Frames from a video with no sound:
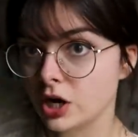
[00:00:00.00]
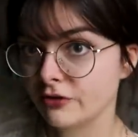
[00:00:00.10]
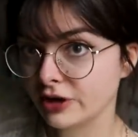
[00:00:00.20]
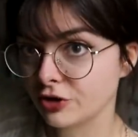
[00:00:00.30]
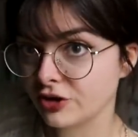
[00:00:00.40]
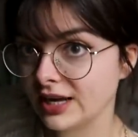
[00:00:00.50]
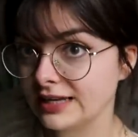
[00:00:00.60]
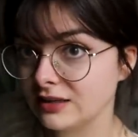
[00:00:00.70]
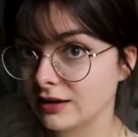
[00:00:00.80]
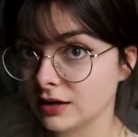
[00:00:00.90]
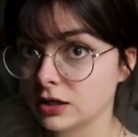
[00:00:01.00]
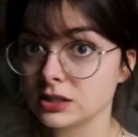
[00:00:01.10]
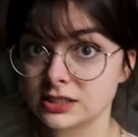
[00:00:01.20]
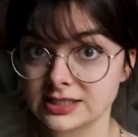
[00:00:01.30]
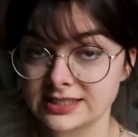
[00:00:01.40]
off and create like an
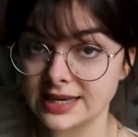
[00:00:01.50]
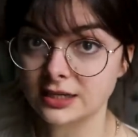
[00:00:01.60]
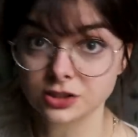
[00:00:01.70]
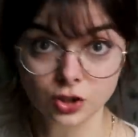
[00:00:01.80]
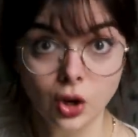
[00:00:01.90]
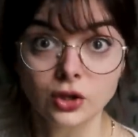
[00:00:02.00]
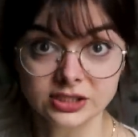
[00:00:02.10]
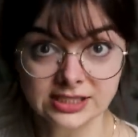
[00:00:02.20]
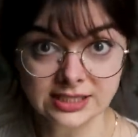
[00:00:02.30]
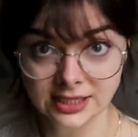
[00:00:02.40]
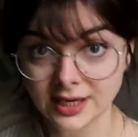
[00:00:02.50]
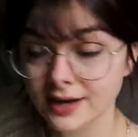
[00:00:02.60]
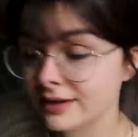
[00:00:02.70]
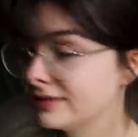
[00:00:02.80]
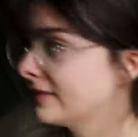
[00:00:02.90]
under the stairs closet
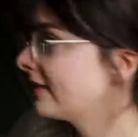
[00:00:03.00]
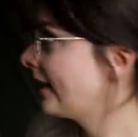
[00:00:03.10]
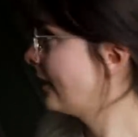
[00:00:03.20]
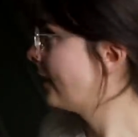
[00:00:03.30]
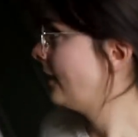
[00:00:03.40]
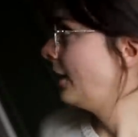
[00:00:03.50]
under there.